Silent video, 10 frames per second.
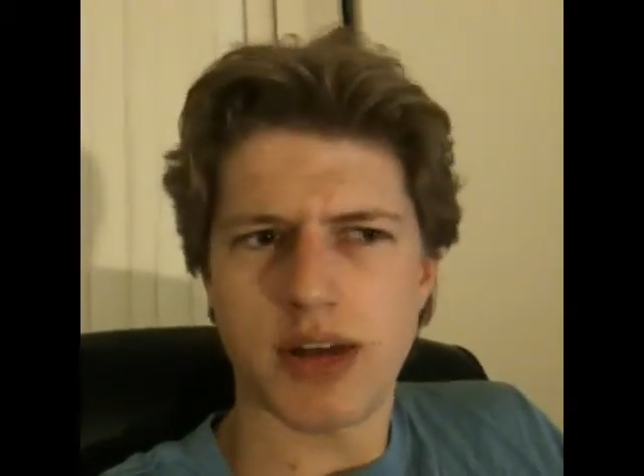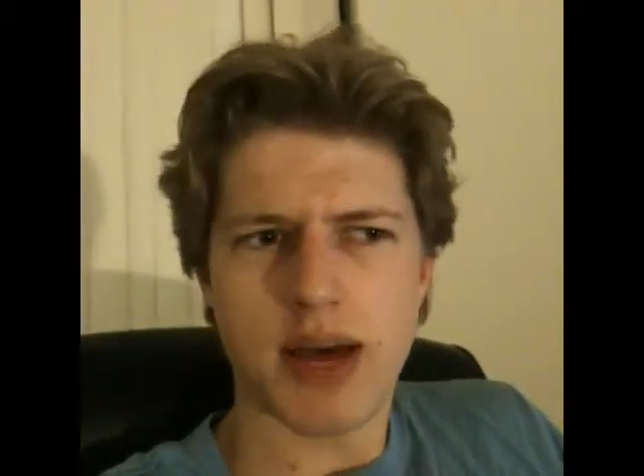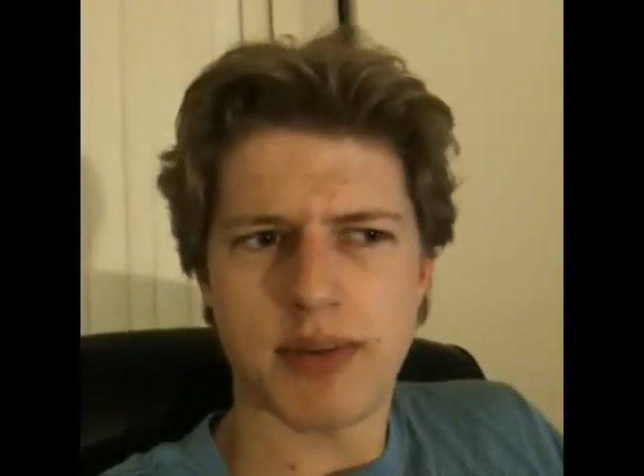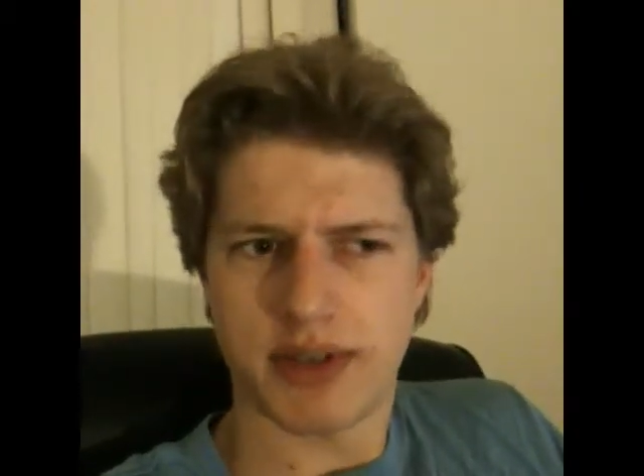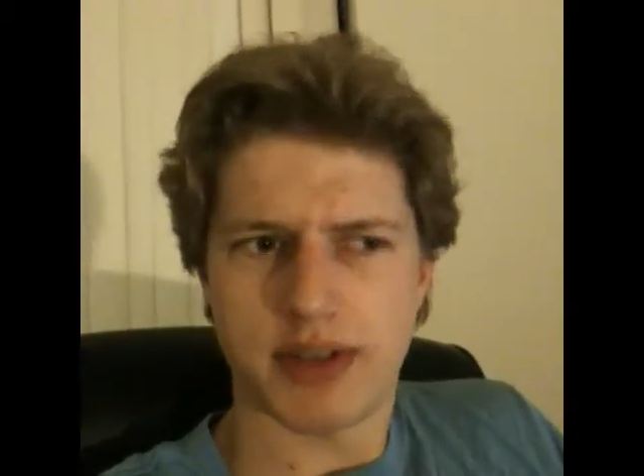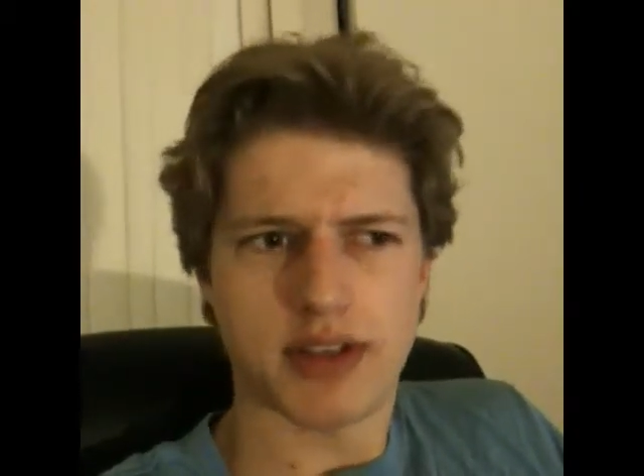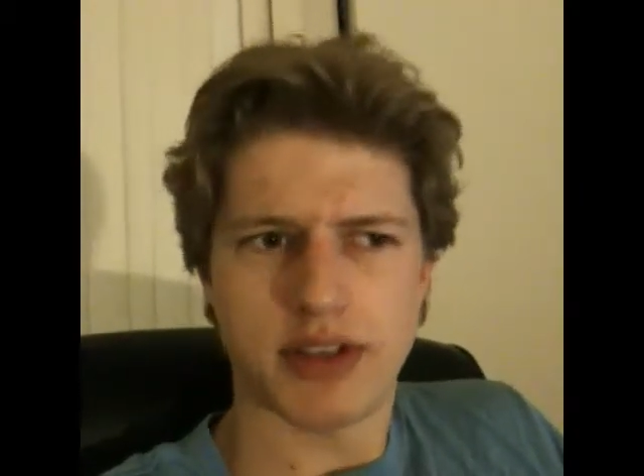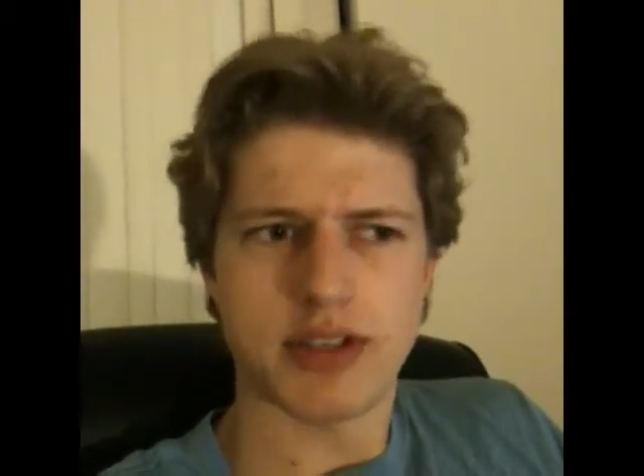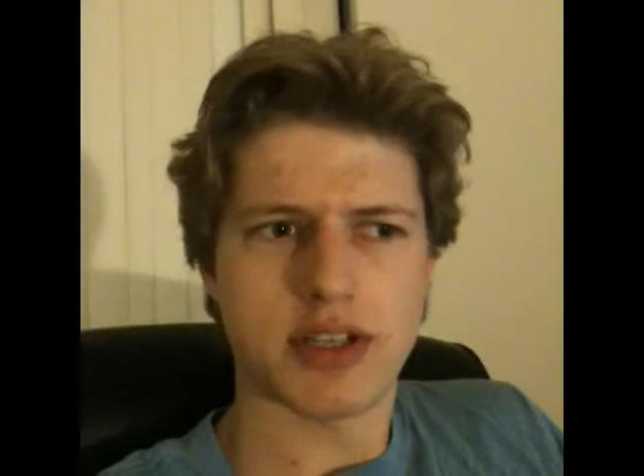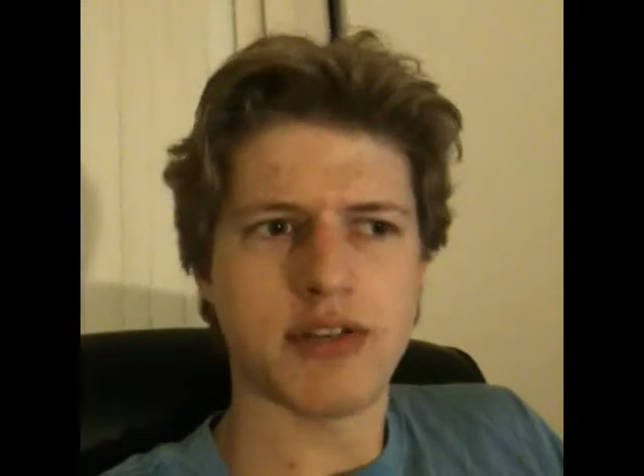What happened? I
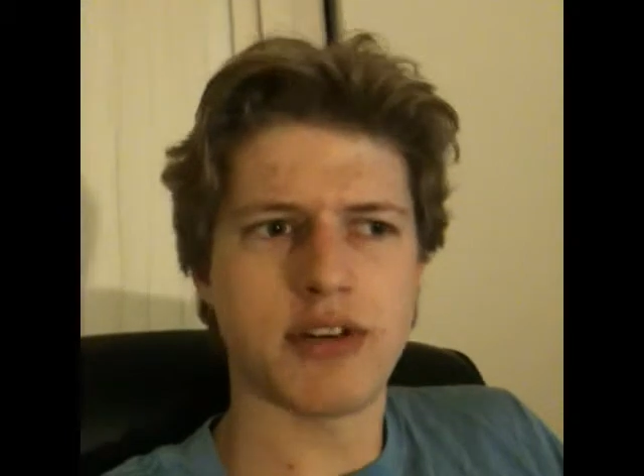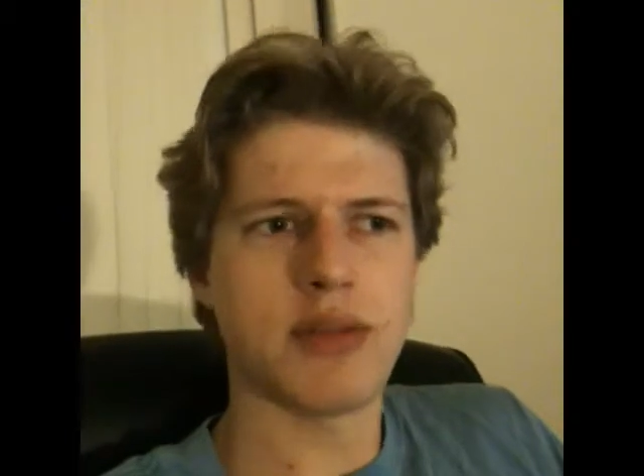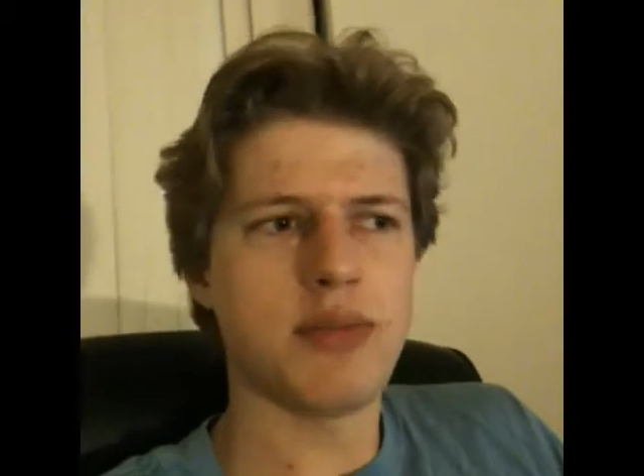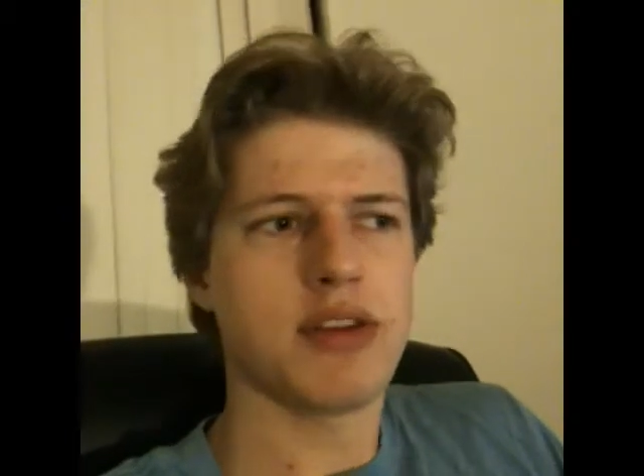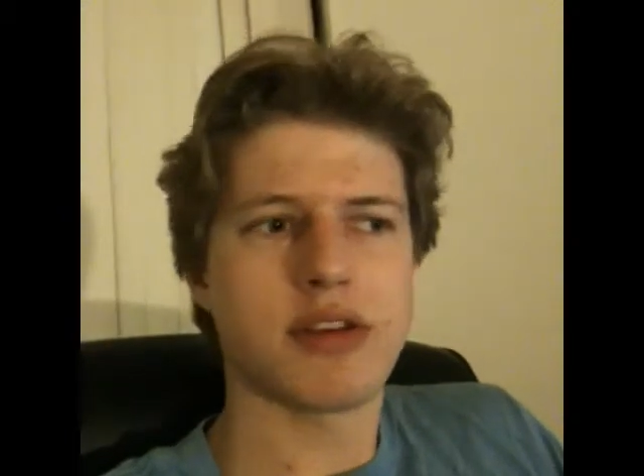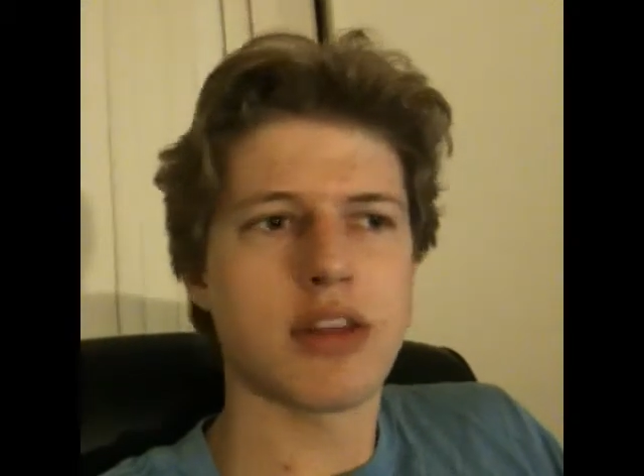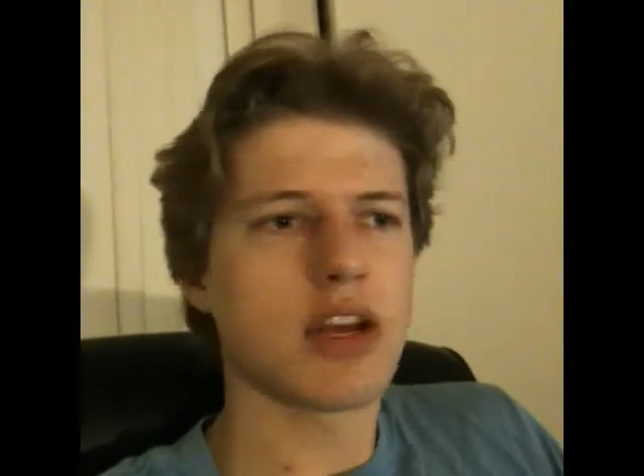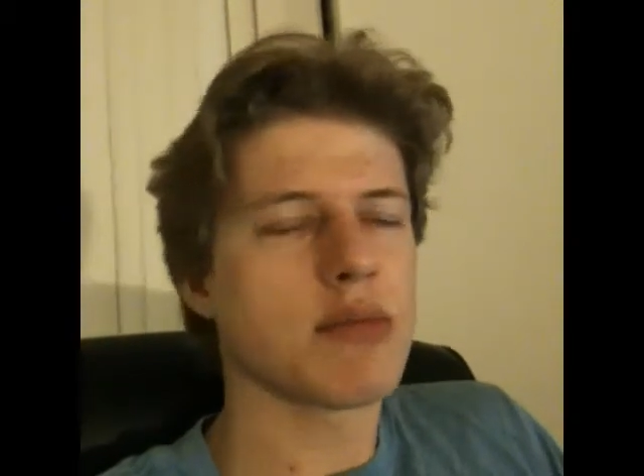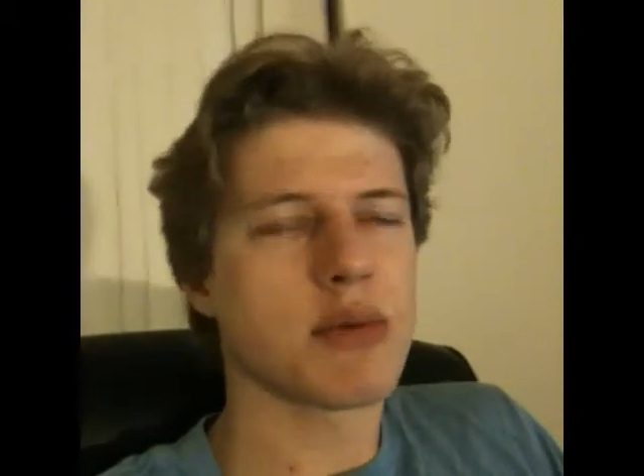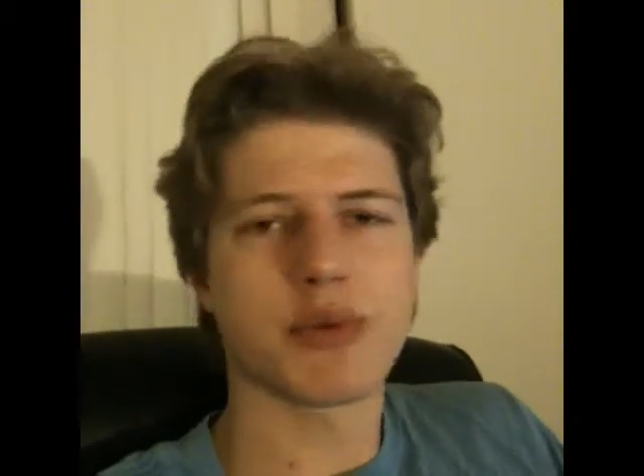thought you said you were going to be there. And
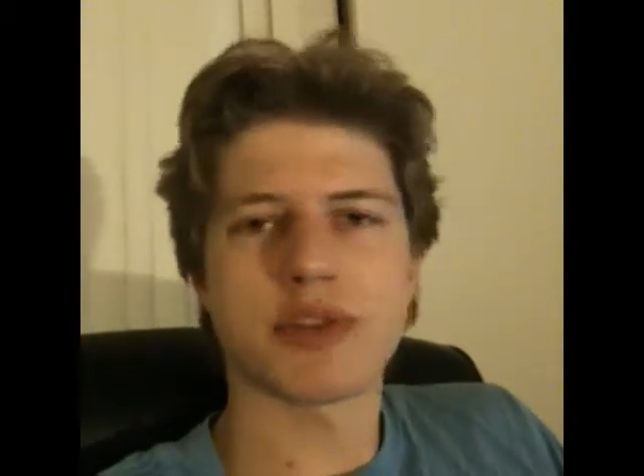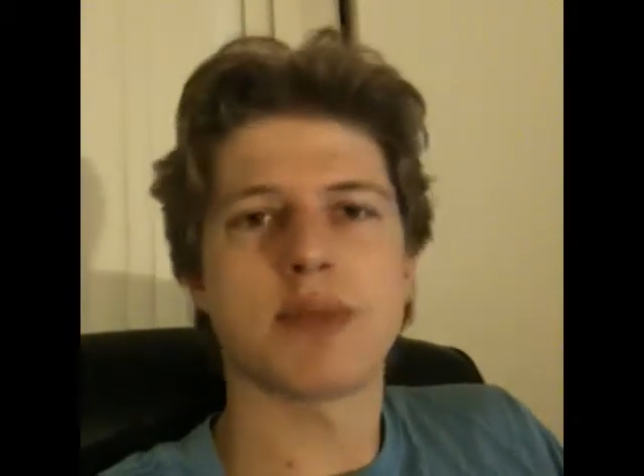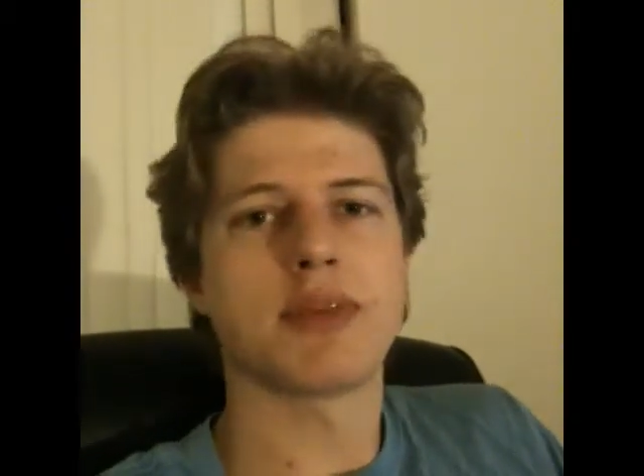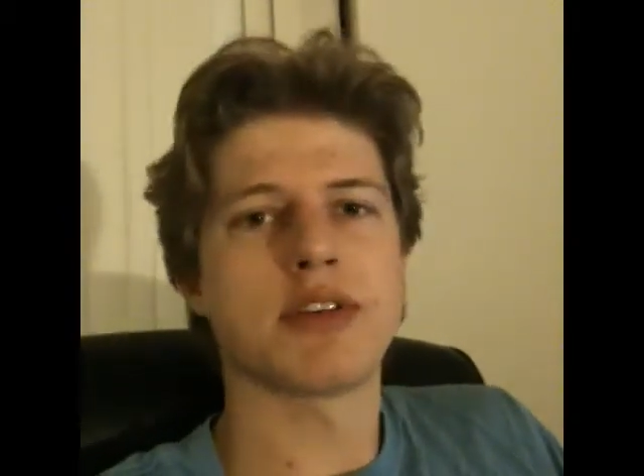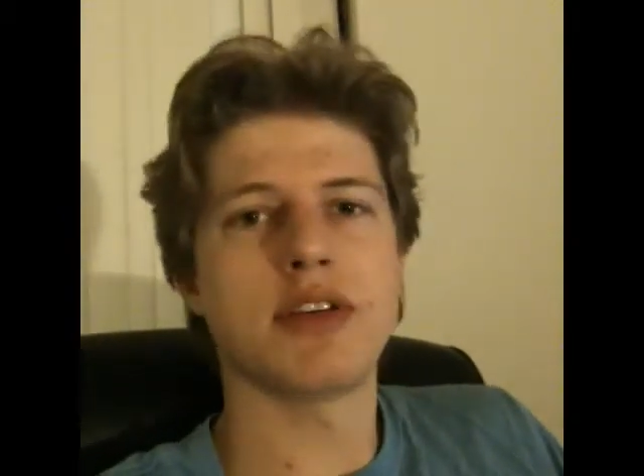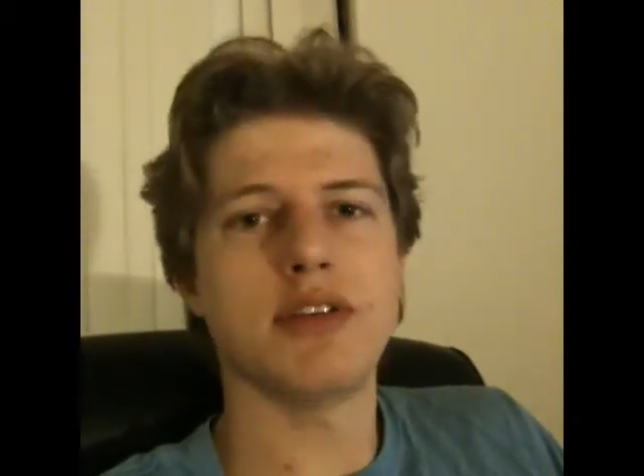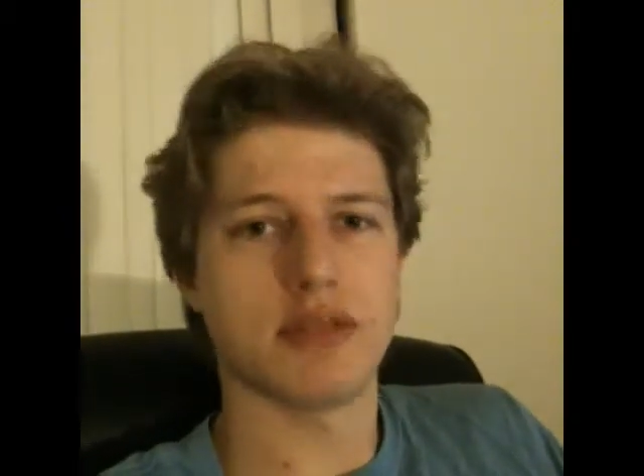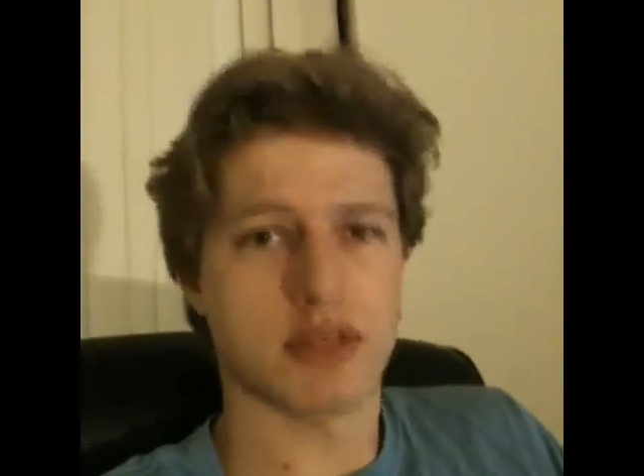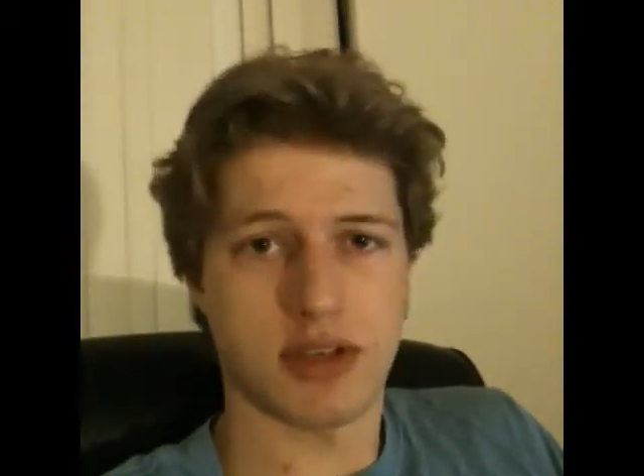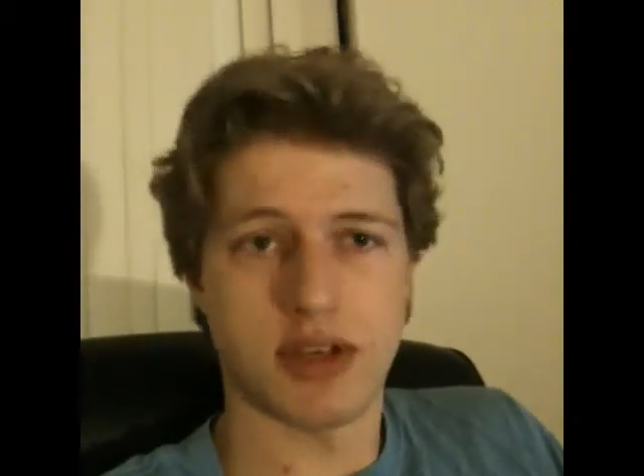they come up with some
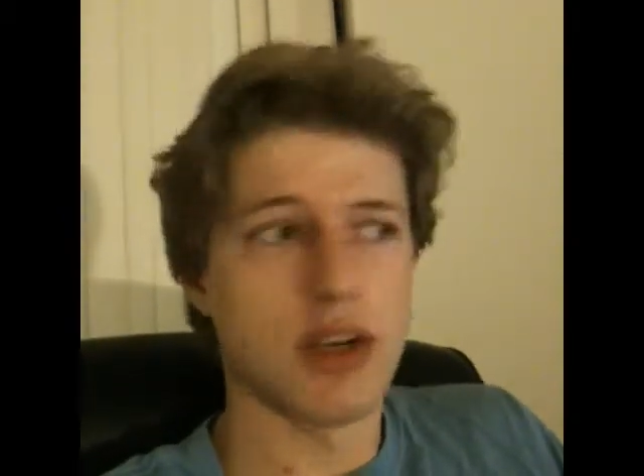excuse.